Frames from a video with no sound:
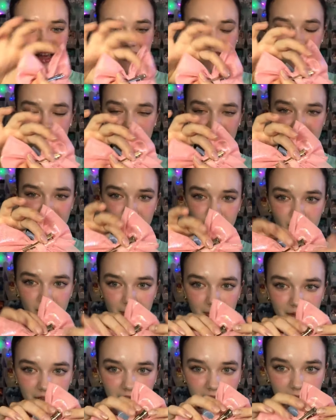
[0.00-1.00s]
They all do
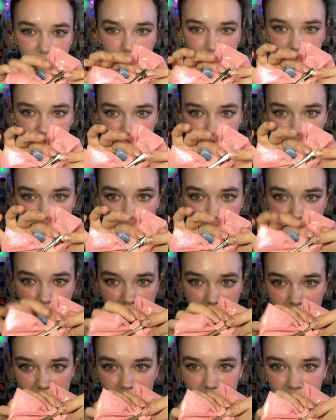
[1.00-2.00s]
come with clips on the
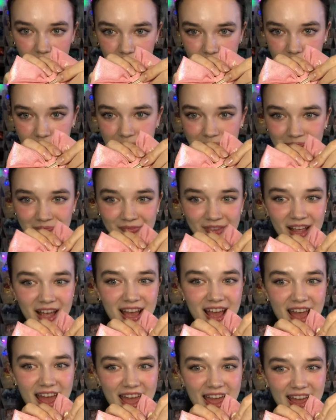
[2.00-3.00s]
back.
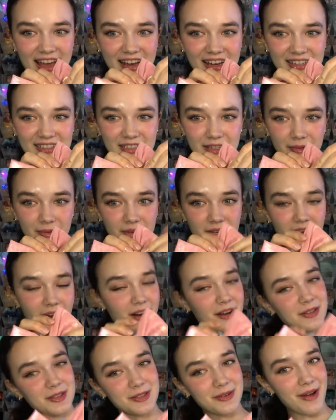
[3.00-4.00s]
And we
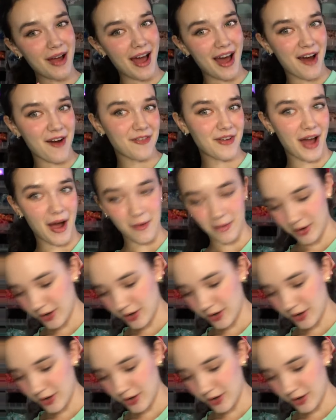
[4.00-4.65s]
also have our